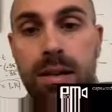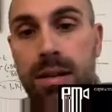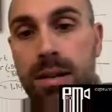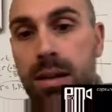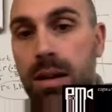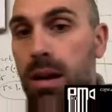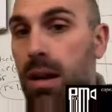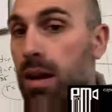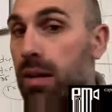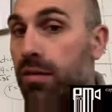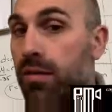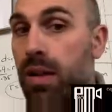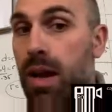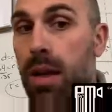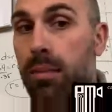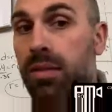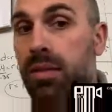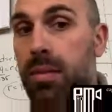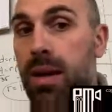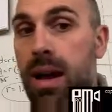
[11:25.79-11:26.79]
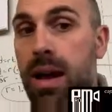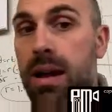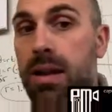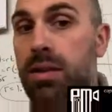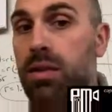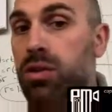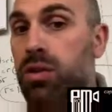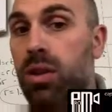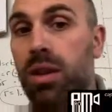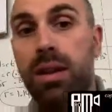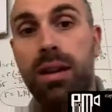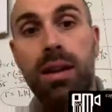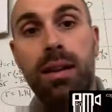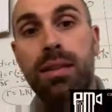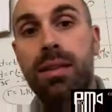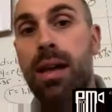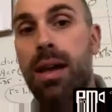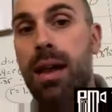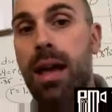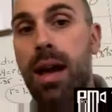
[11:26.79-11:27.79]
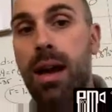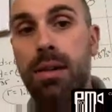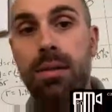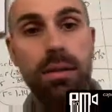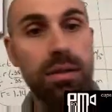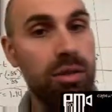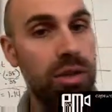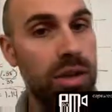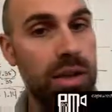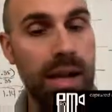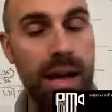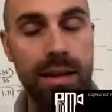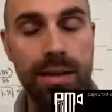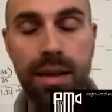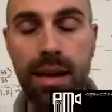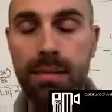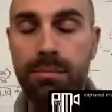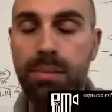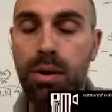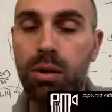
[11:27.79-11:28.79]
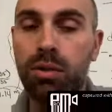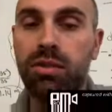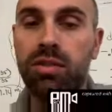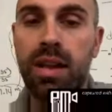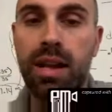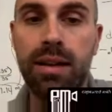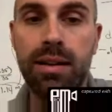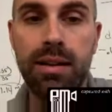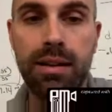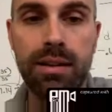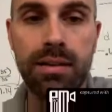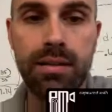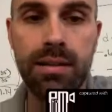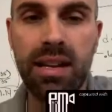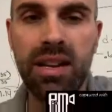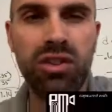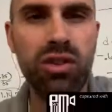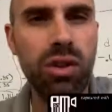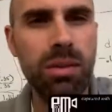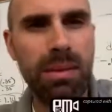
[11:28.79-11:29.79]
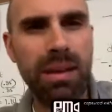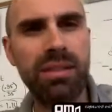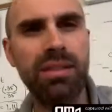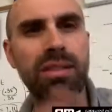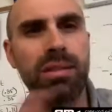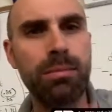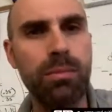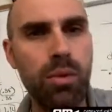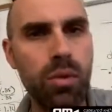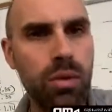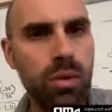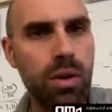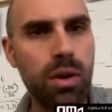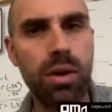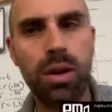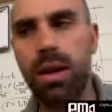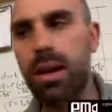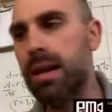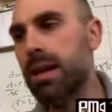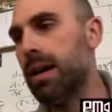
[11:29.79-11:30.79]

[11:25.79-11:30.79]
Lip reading: All right, Fabs, come on. You should have cut that out. I should have got that in post-editing. It should have been smoother.